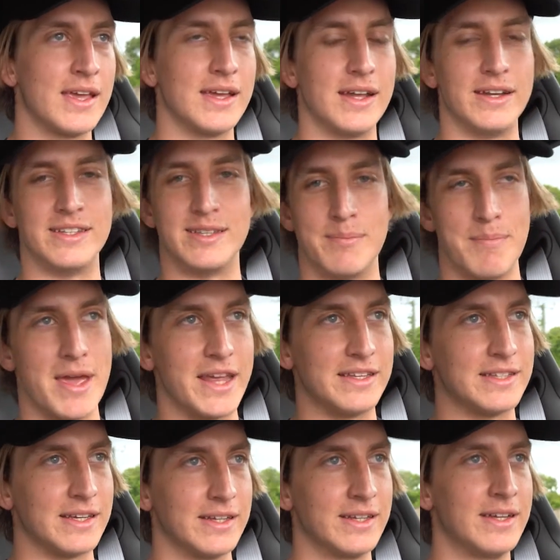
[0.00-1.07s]
It is
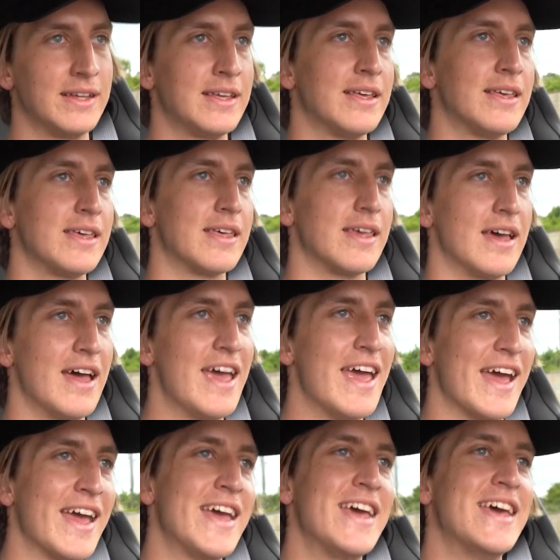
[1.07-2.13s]
amazing.
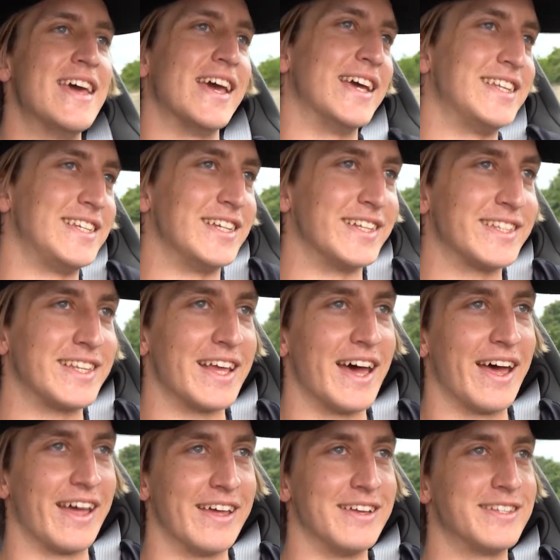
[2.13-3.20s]
It's just,
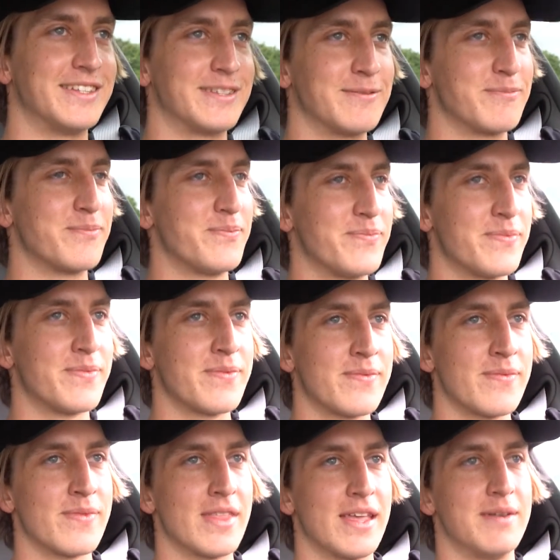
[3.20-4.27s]
let me
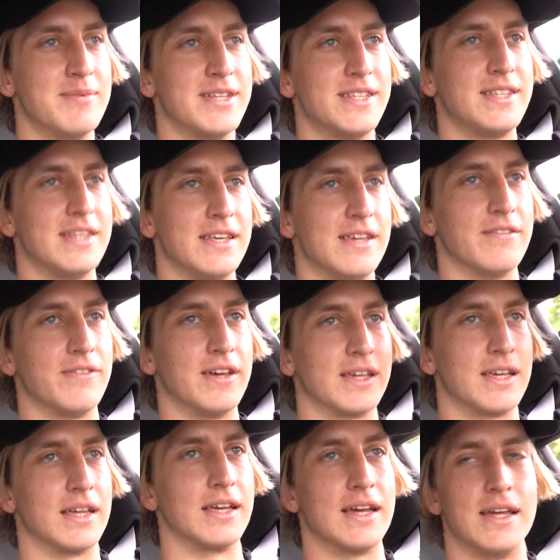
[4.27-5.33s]
see I
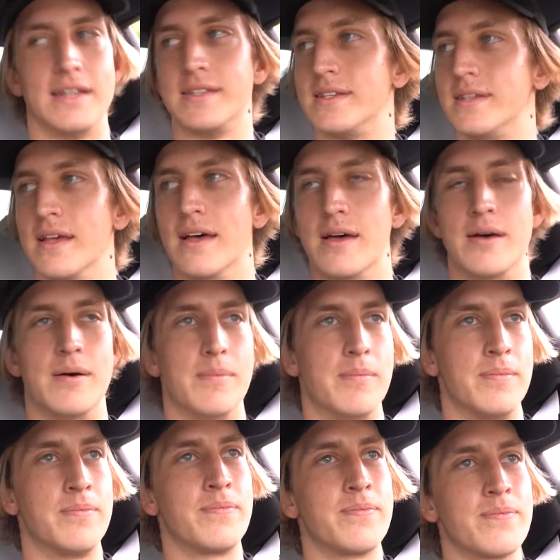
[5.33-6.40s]
can get some
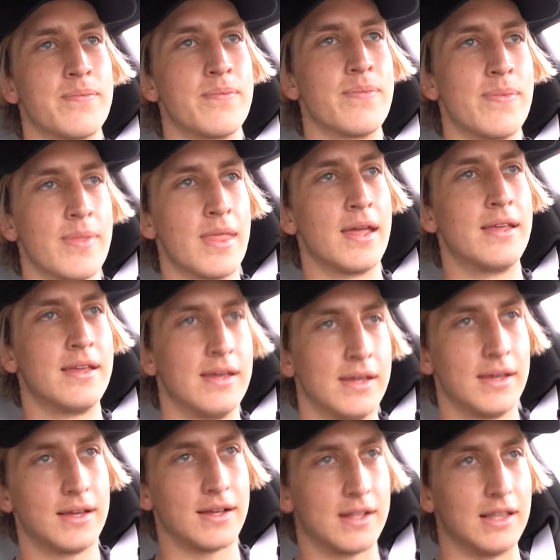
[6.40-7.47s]

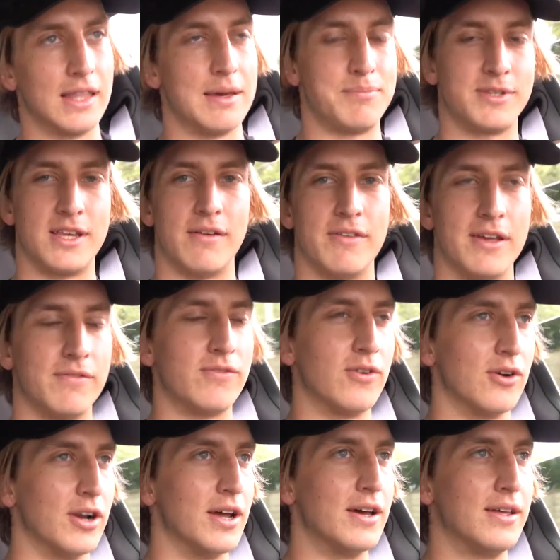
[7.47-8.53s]
clips of it
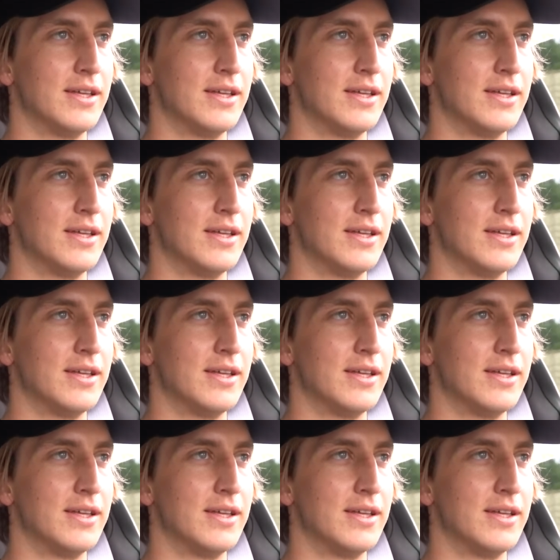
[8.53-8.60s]
for you.